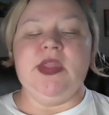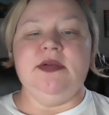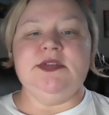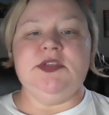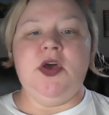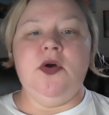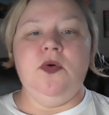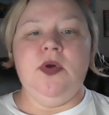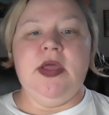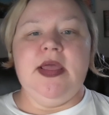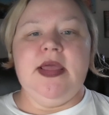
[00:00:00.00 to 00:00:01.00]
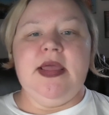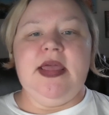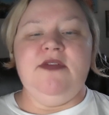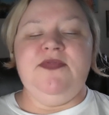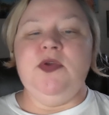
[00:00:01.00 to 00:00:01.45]
So
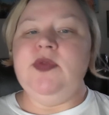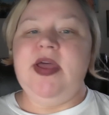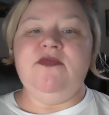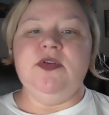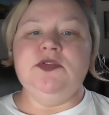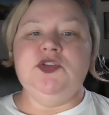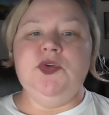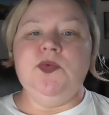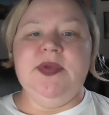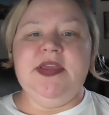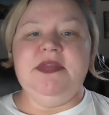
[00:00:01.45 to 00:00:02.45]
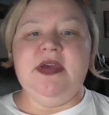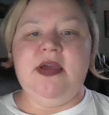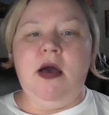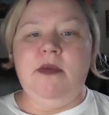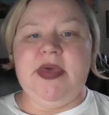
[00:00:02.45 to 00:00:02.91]
if you never do read the
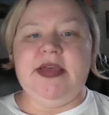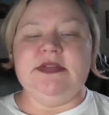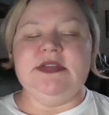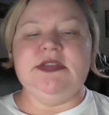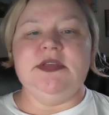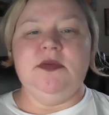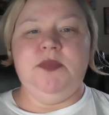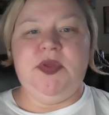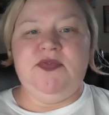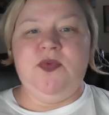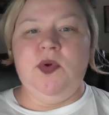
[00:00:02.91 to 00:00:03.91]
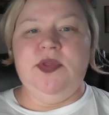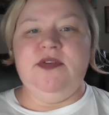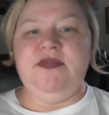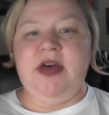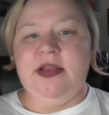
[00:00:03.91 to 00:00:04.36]
comments before
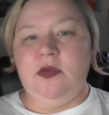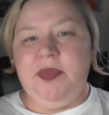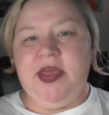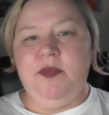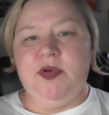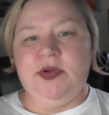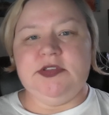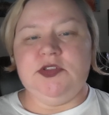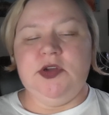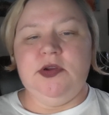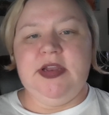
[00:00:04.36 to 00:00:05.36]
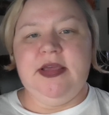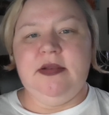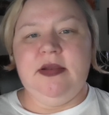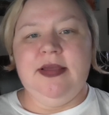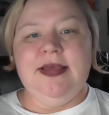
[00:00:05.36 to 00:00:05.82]
the final paper is turned
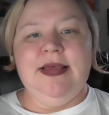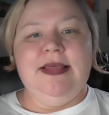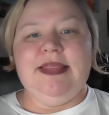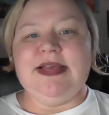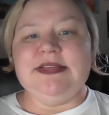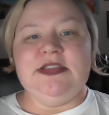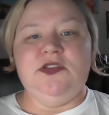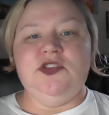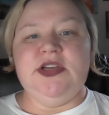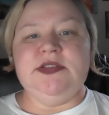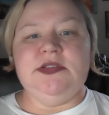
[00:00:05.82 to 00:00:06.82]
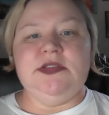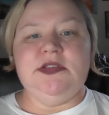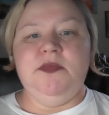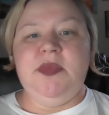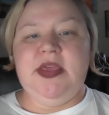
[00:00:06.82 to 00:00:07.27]
in, that suggests
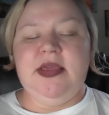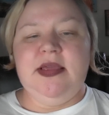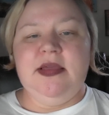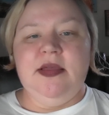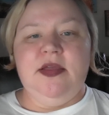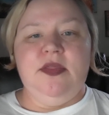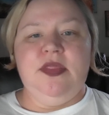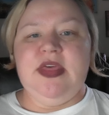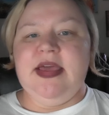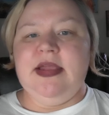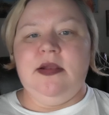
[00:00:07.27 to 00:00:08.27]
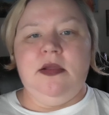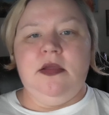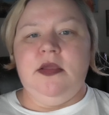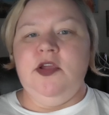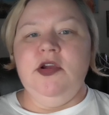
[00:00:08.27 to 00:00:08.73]
to me that
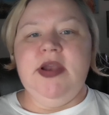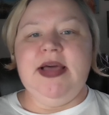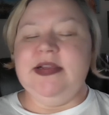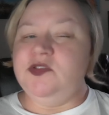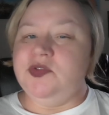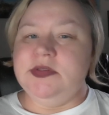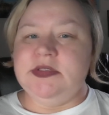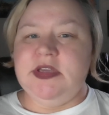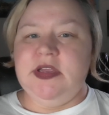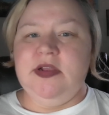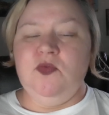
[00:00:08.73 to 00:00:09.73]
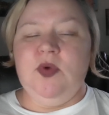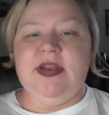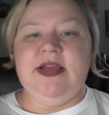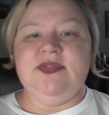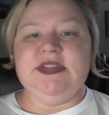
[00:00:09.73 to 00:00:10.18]
you're not interested in
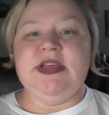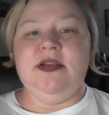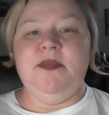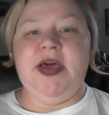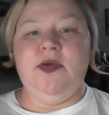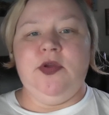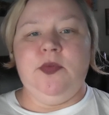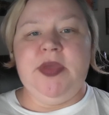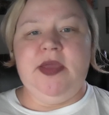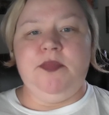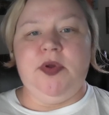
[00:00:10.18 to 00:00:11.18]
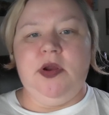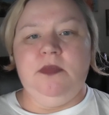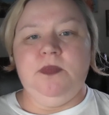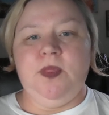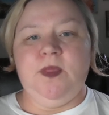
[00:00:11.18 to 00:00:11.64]
what I've said about your
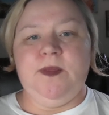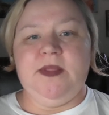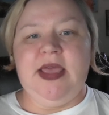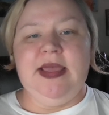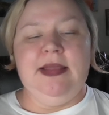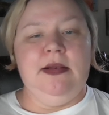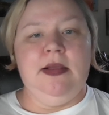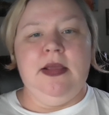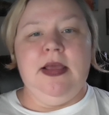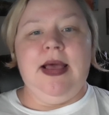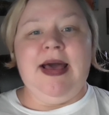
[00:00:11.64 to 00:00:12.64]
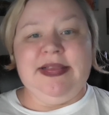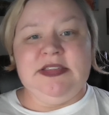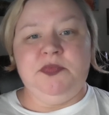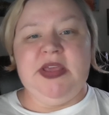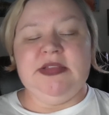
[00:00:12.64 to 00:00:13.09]
paper. And I
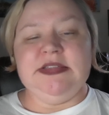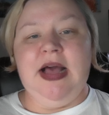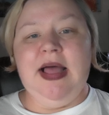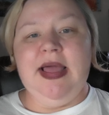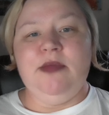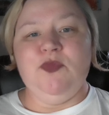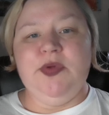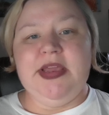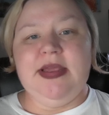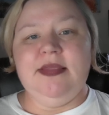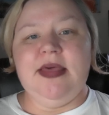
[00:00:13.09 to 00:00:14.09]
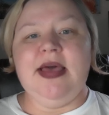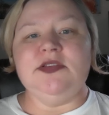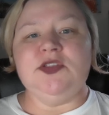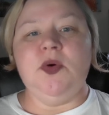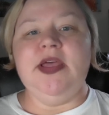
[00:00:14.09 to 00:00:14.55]
spent time reading that
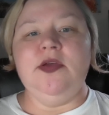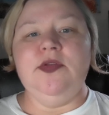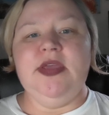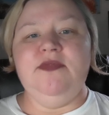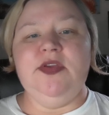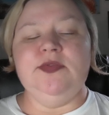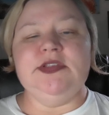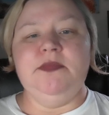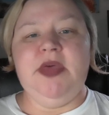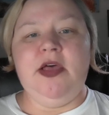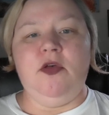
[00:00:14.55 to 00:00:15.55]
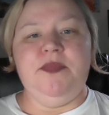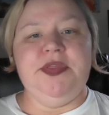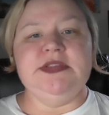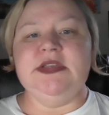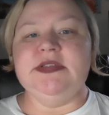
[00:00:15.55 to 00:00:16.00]
so I could give you some help.
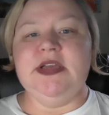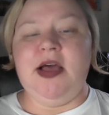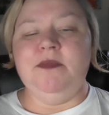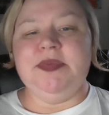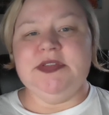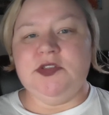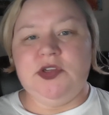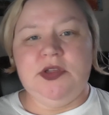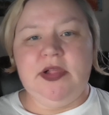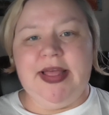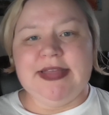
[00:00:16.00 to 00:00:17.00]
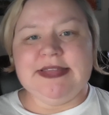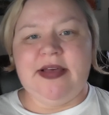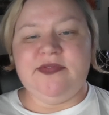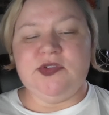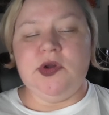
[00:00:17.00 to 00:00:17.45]
This is a composition class
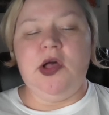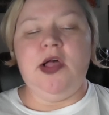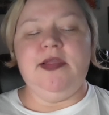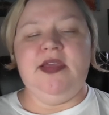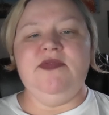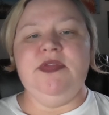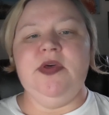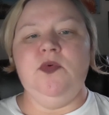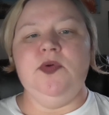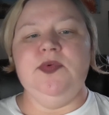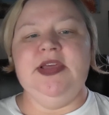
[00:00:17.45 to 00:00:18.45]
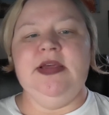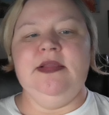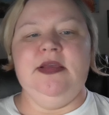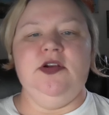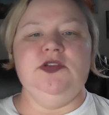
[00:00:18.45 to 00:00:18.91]
after all, even though we're reading
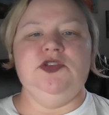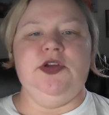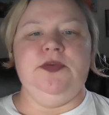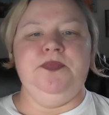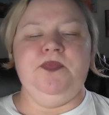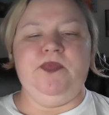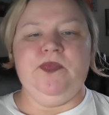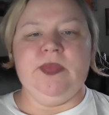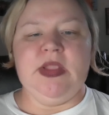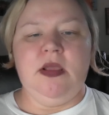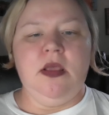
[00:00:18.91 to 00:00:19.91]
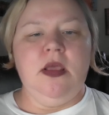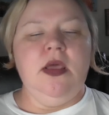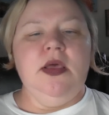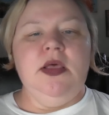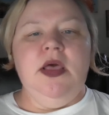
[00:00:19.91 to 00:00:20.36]
literature.
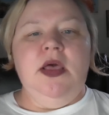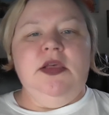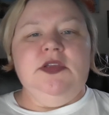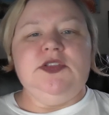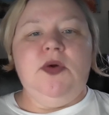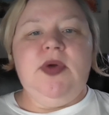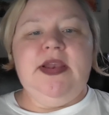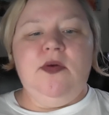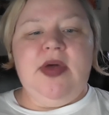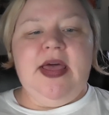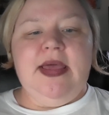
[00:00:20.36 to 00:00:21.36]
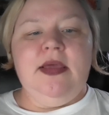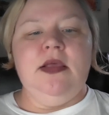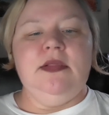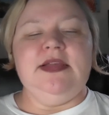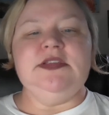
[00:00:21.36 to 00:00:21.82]
So anyway,
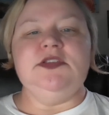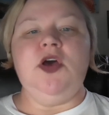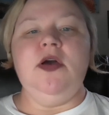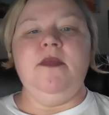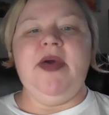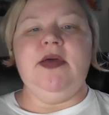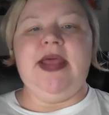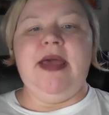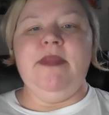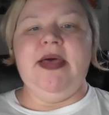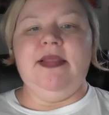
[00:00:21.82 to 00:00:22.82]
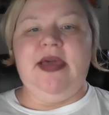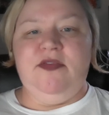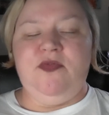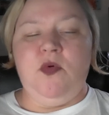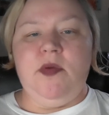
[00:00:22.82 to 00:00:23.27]
let's talk about MLA
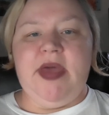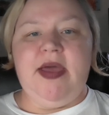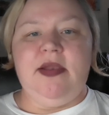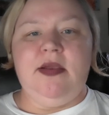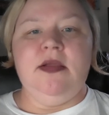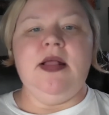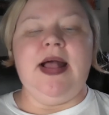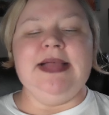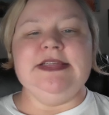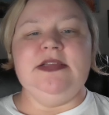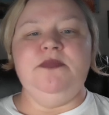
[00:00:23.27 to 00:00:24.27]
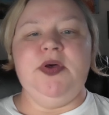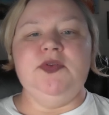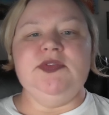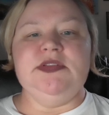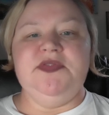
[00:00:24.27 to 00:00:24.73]
format. I did
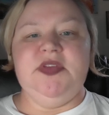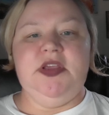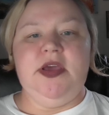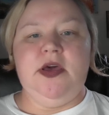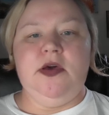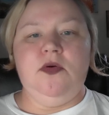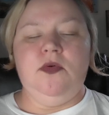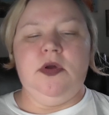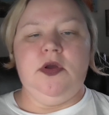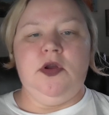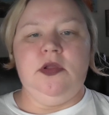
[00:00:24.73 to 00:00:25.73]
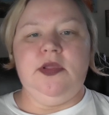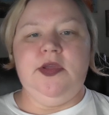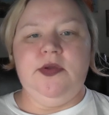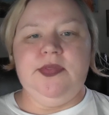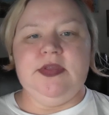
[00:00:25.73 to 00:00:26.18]
post a video
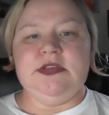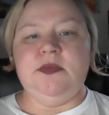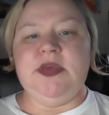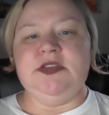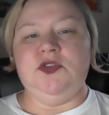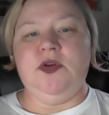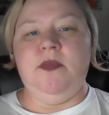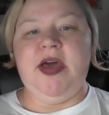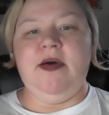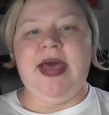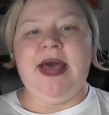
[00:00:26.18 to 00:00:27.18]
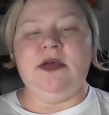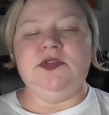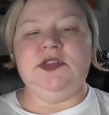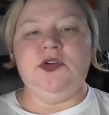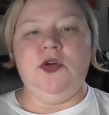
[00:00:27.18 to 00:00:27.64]
earlier in the semester about how
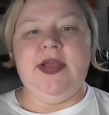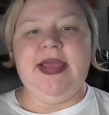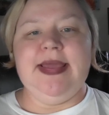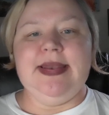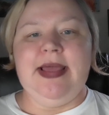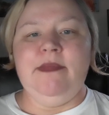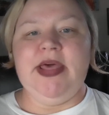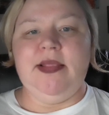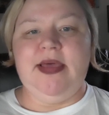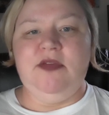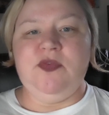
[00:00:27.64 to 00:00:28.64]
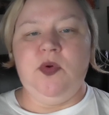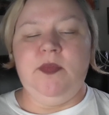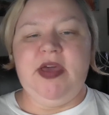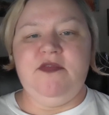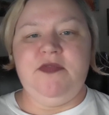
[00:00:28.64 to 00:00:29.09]
to create MLA
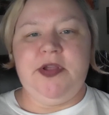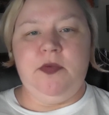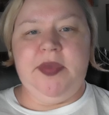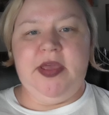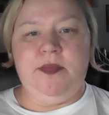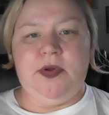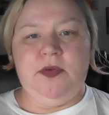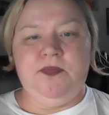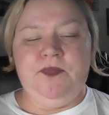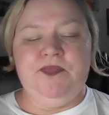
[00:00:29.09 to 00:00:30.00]
format for your paper.